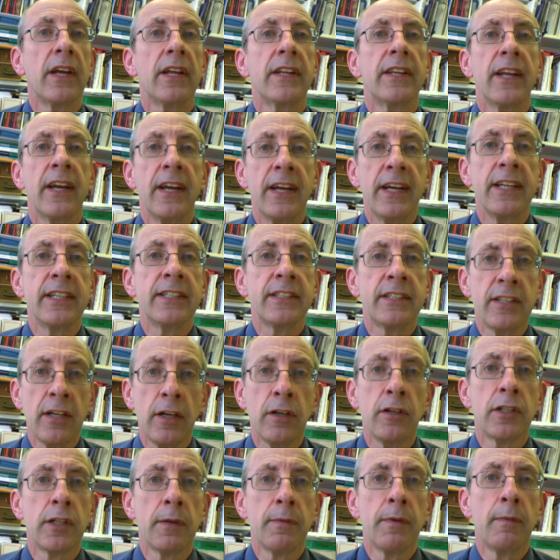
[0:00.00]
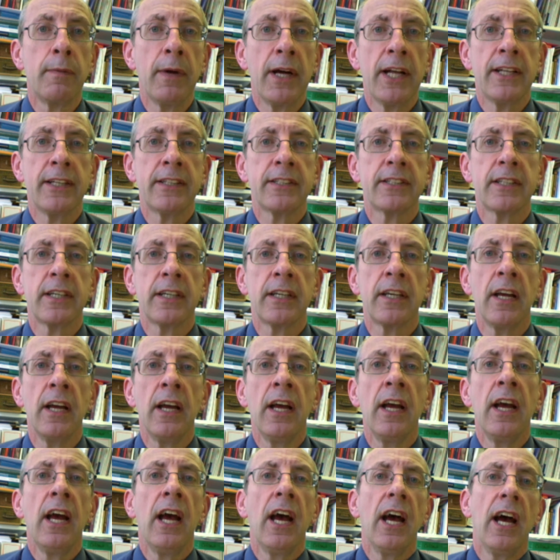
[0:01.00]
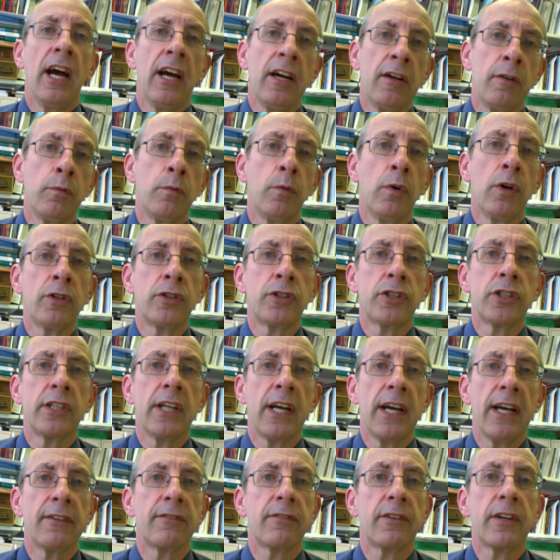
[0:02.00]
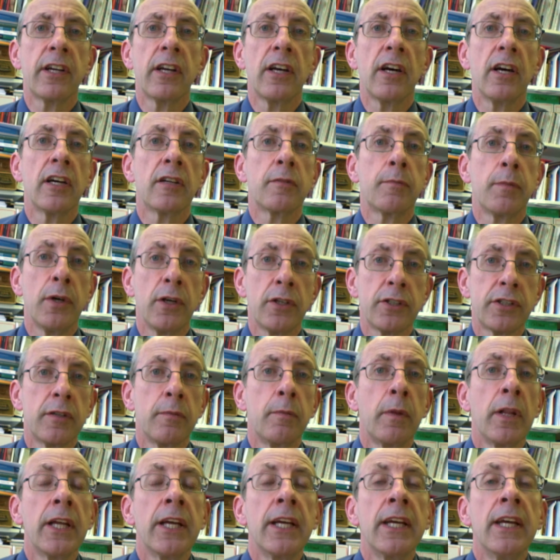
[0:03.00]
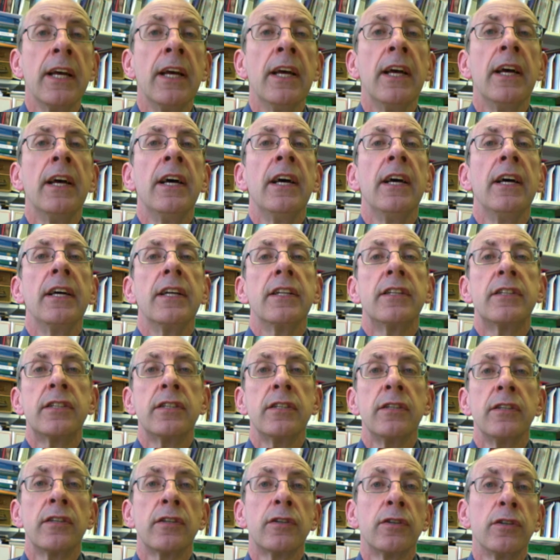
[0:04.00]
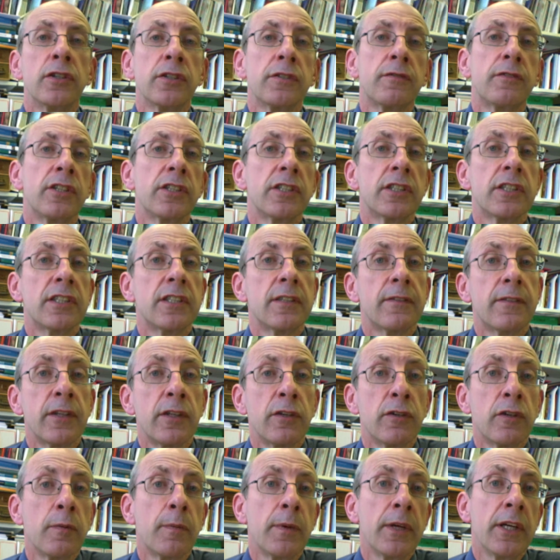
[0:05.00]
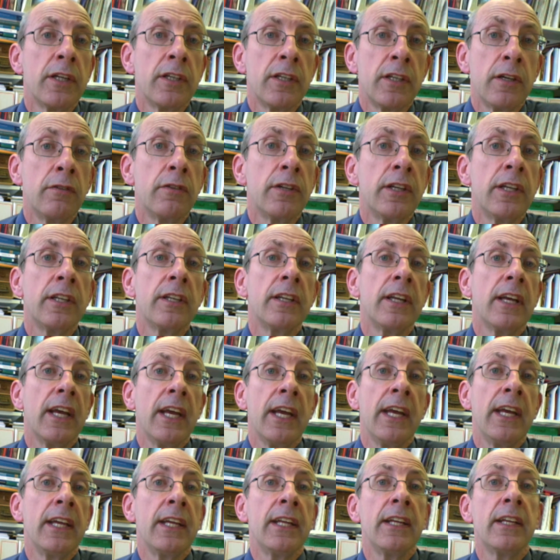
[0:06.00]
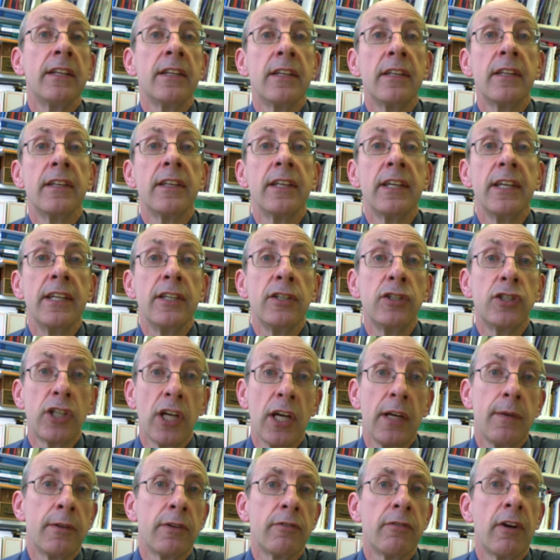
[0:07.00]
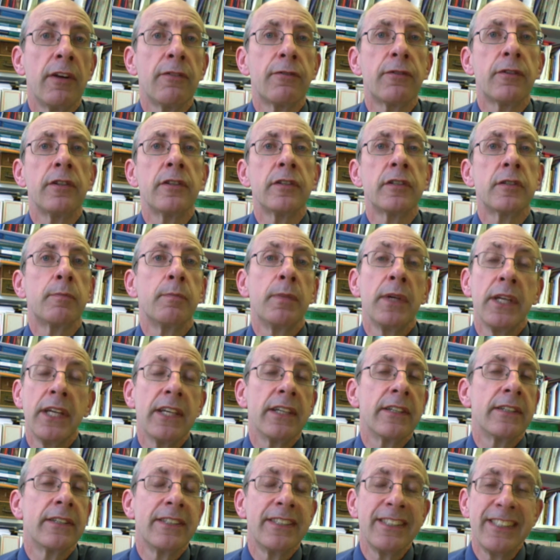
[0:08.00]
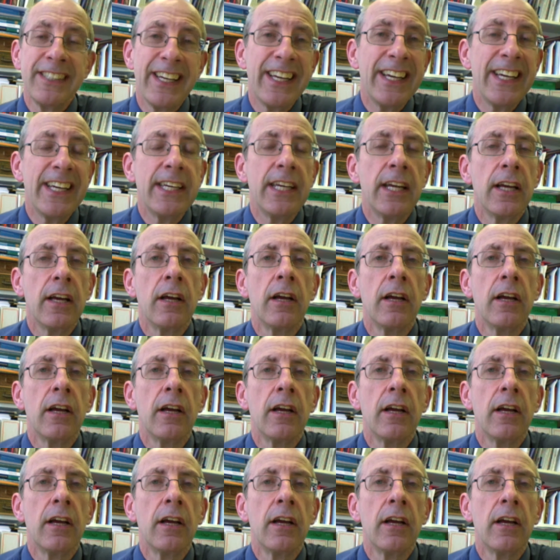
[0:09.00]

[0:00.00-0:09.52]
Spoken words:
There is no double balancing, and one should have regard possibly to the Court of Justice of the European Union in the German reference B and D